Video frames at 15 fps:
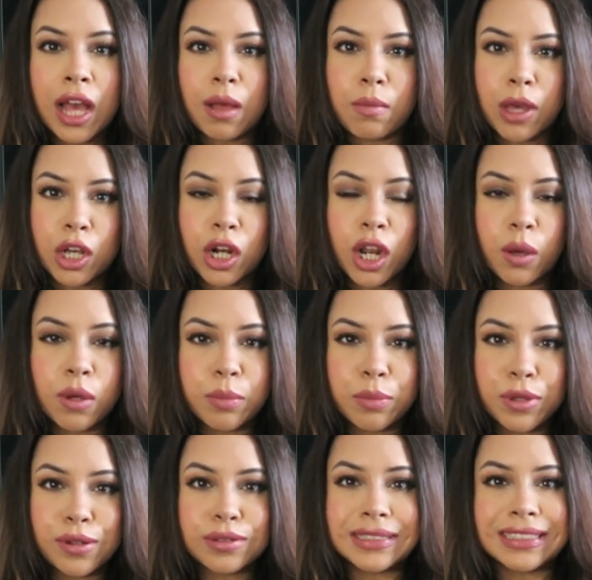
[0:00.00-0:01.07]
and my Chloe
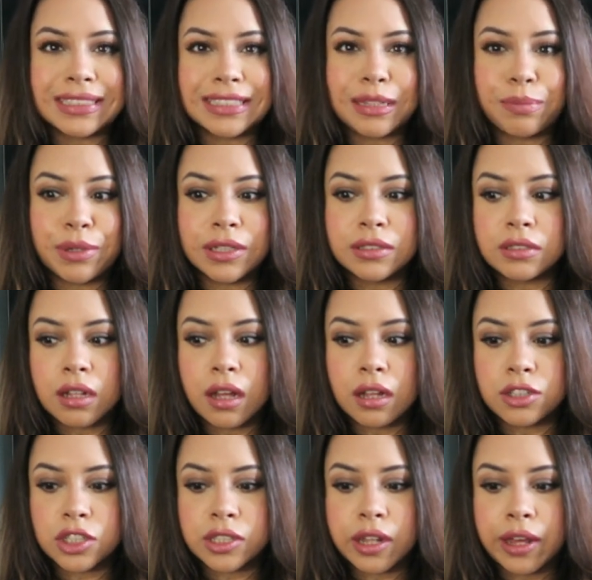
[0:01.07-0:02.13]
boots, the zippers
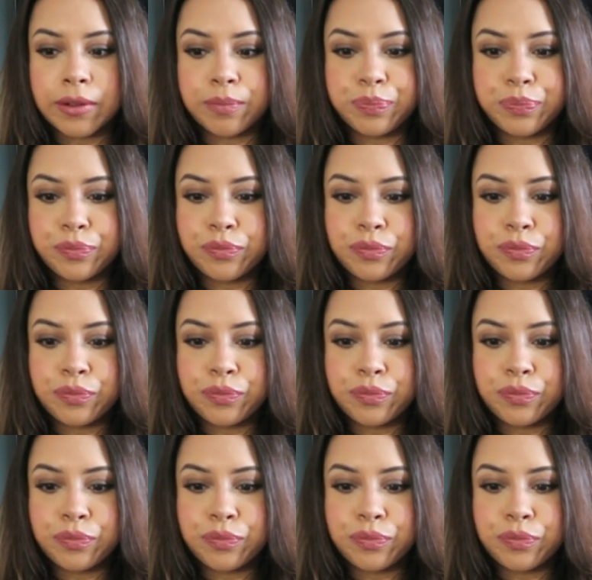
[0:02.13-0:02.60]
are just like